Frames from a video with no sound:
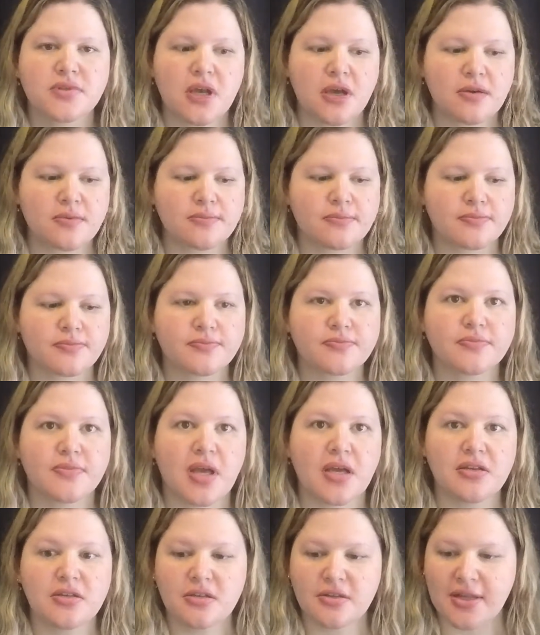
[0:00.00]
So
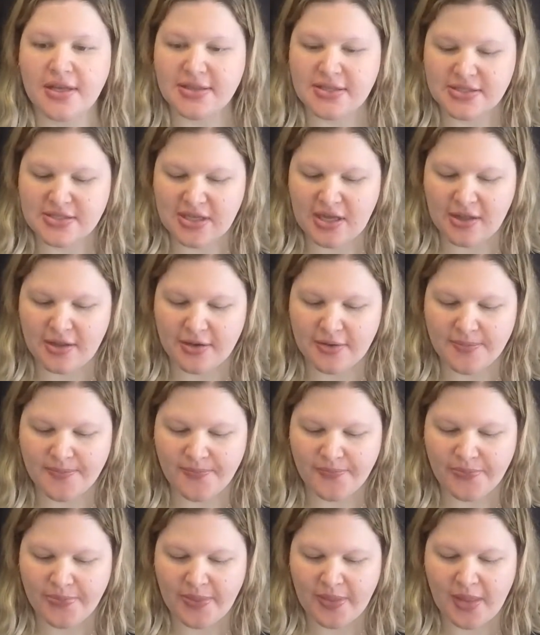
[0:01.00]
I do like this color.
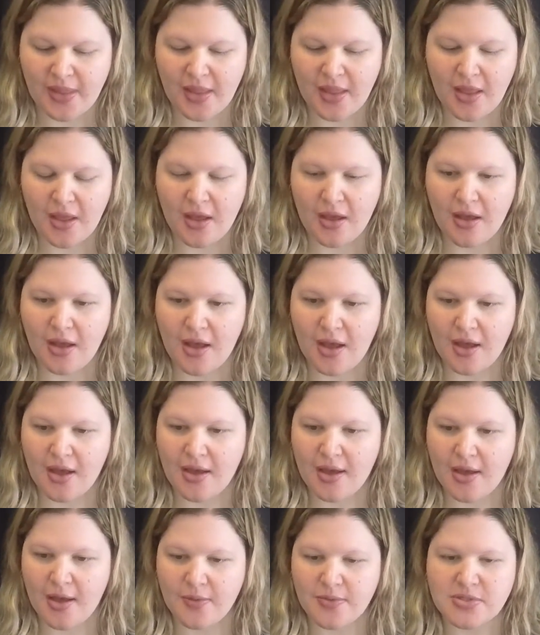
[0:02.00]

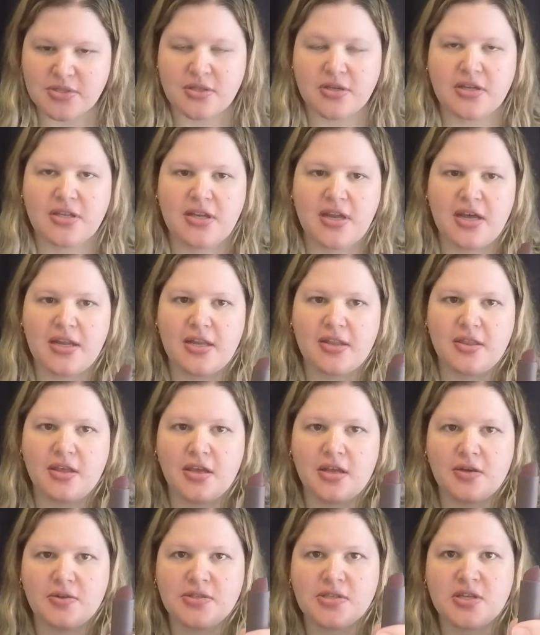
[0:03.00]
I was looking at it
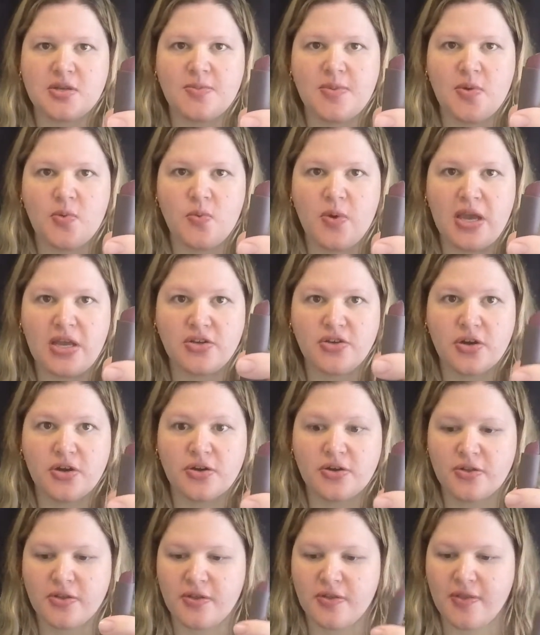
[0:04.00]
thinking it was going to be way
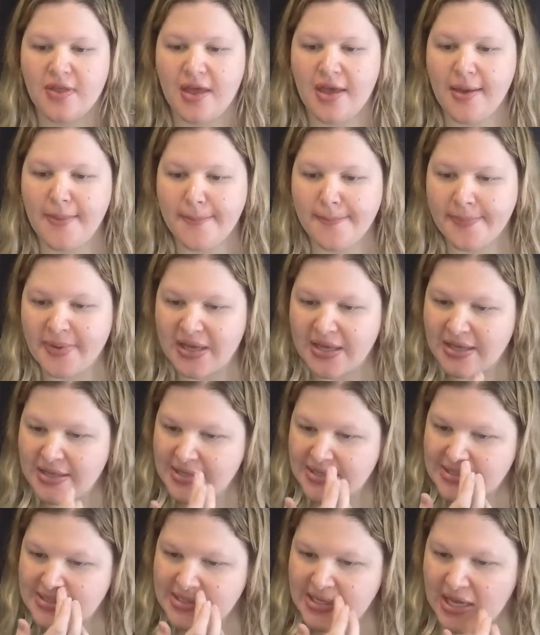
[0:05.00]
darker than that, but
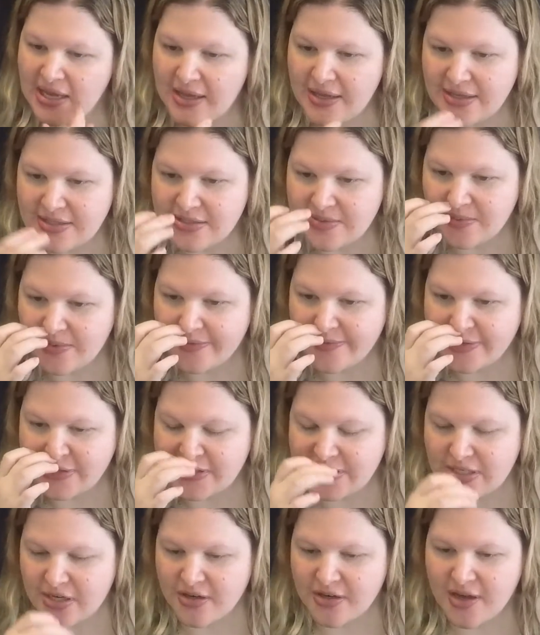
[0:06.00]
it's not. It's more of a
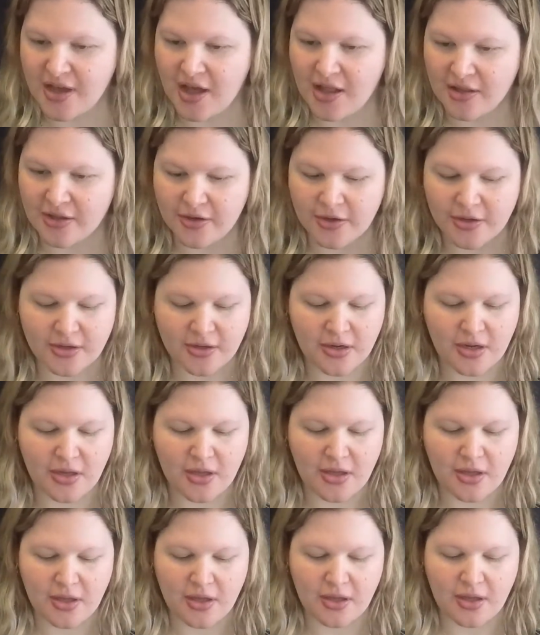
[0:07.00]
sheer color.
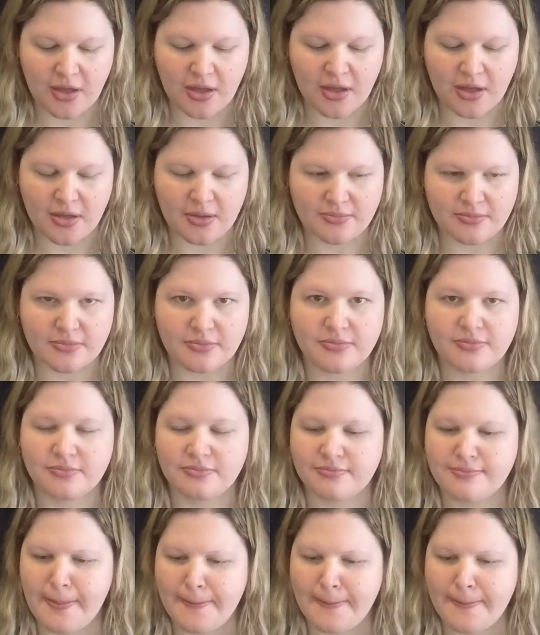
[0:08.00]
Um,